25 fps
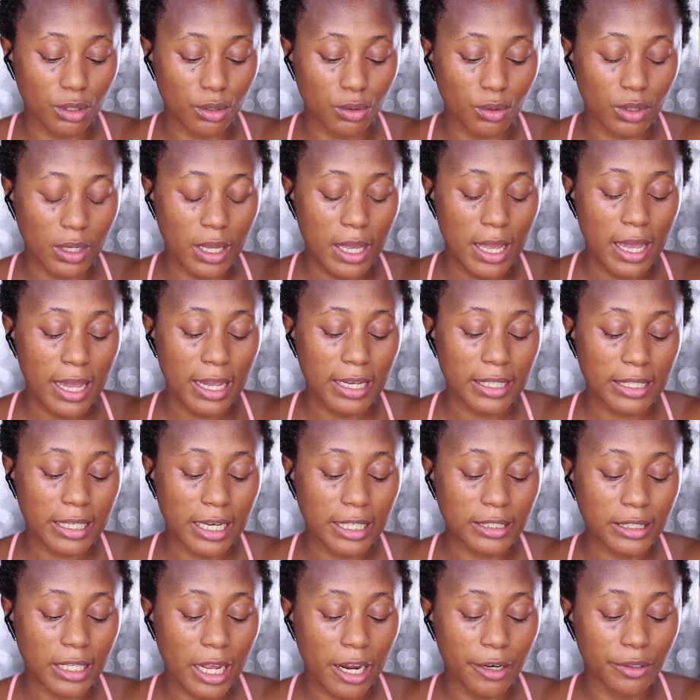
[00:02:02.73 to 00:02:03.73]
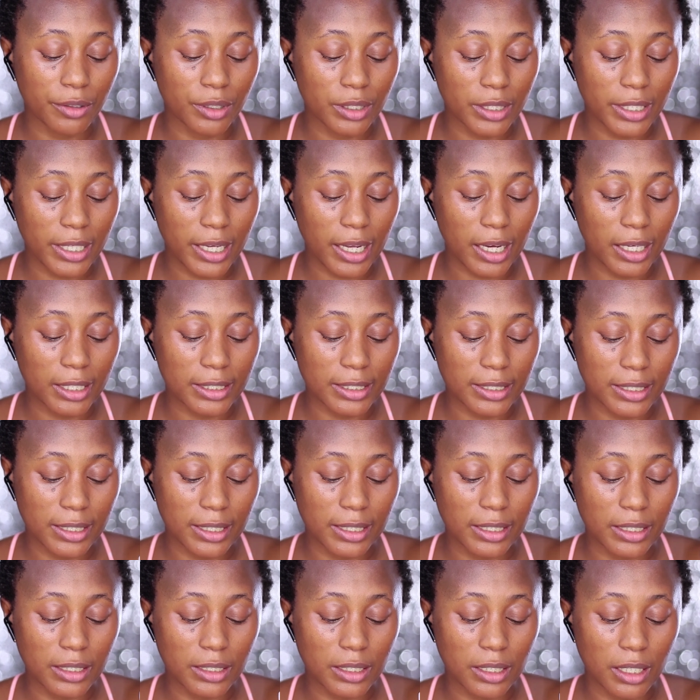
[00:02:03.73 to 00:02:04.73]
look. It has hyaluronic
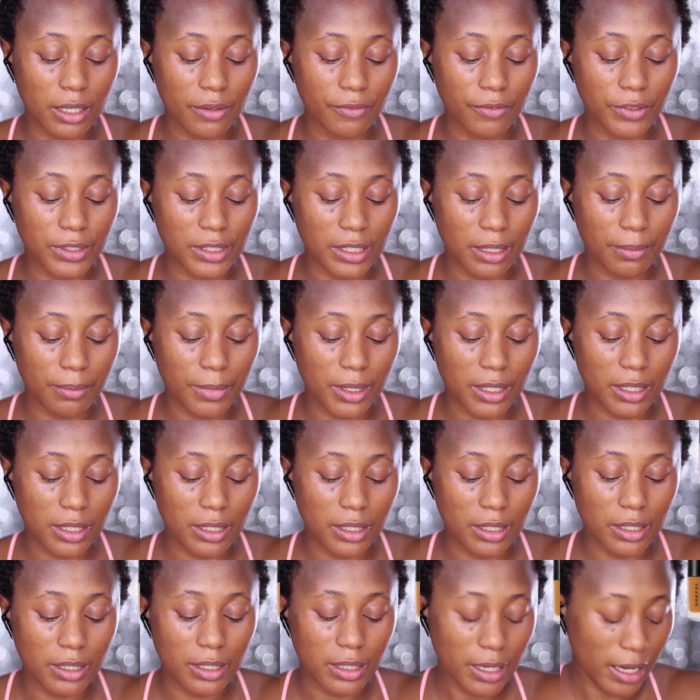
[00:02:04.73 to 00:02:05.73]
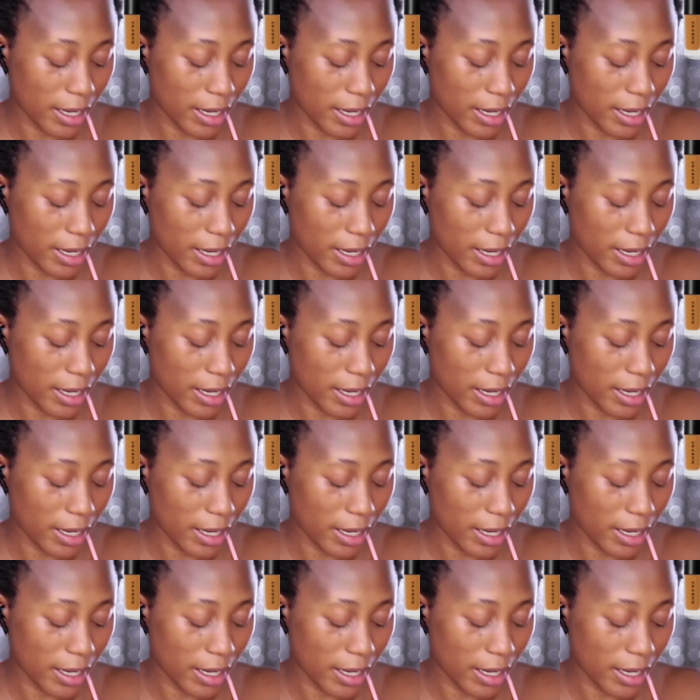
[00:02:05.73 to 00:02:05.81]
acid, vitamin E